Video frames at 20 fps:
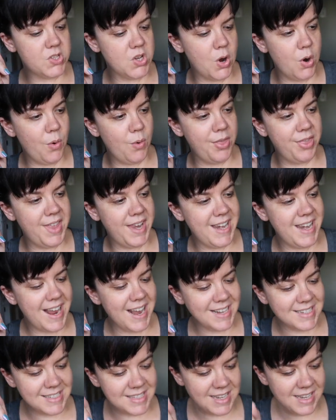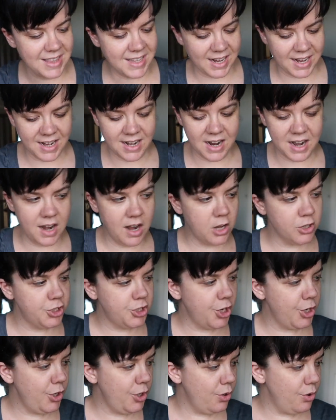So the next thing that I got, I'll
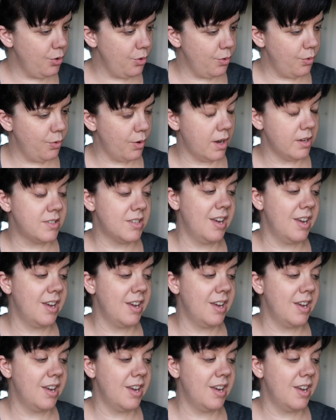show you.